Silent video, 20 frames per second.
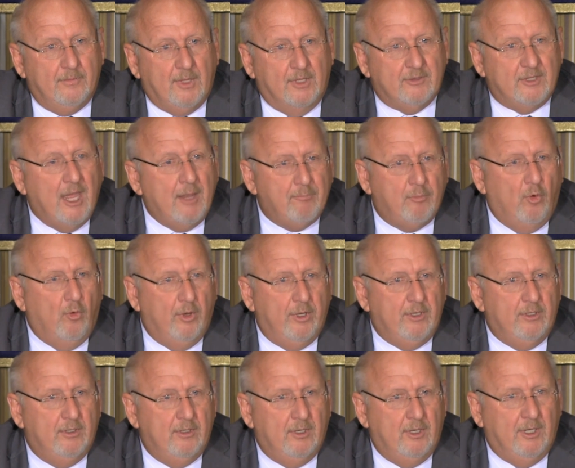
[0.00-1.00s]
that
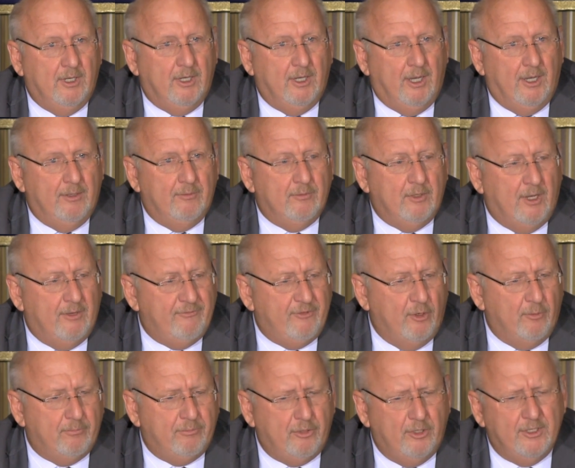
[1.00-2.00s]
point, I
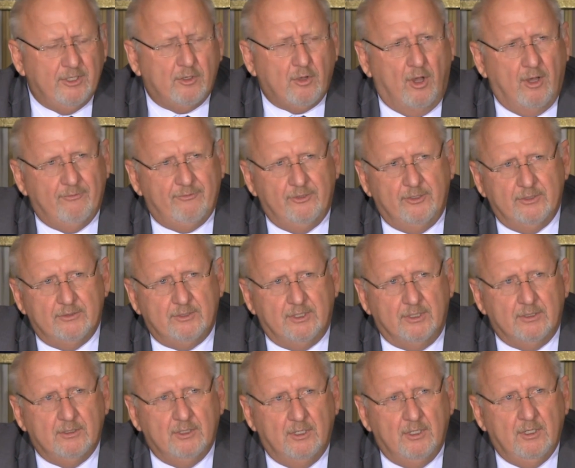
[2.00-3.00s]
felt pretty confident
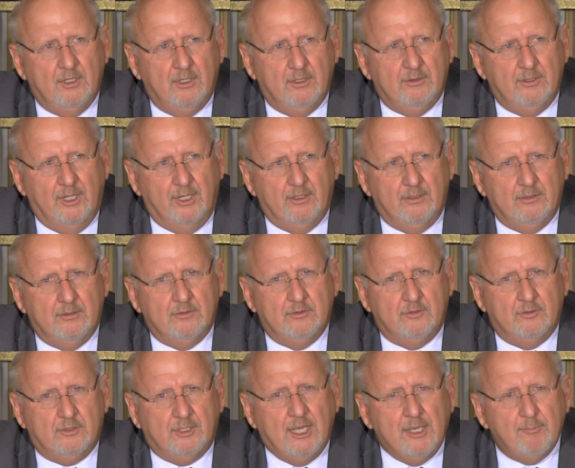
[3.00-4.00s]
that
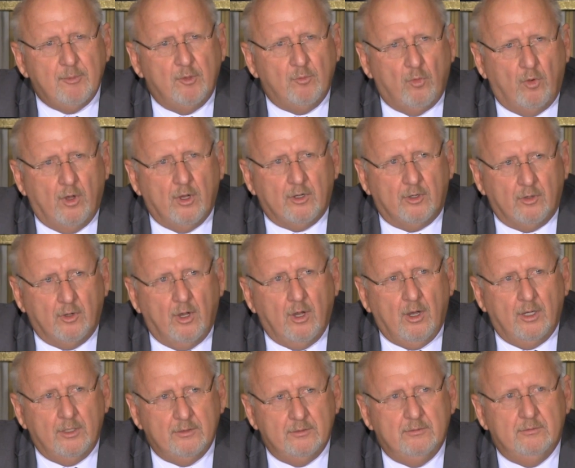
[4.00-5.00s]
keeping water
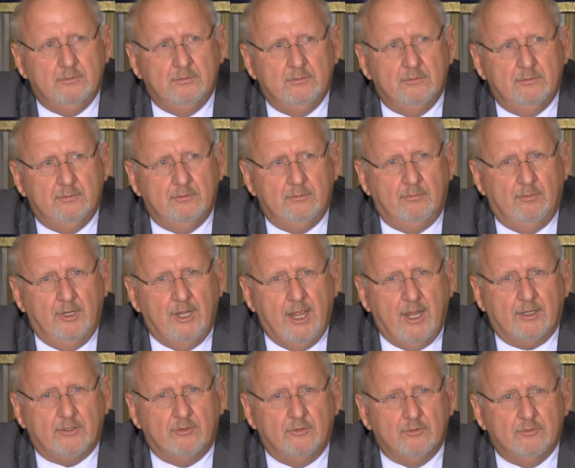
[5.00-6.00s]
on the
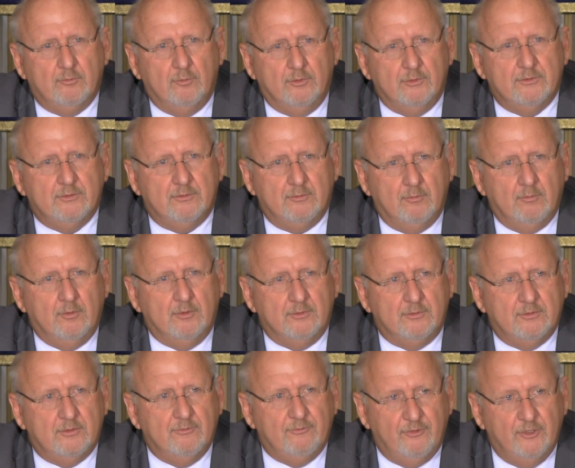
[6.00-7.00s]
reactors
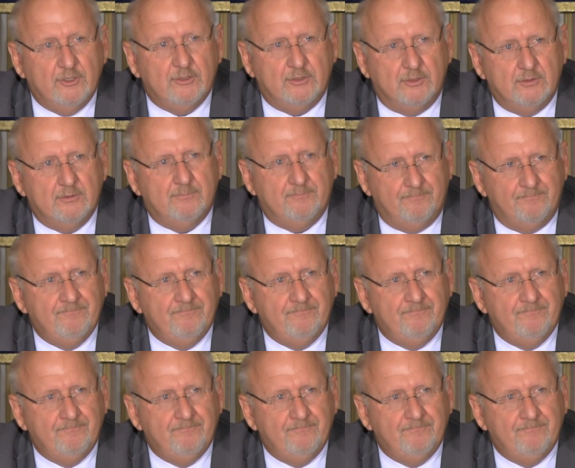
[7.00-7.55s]
was sufficient.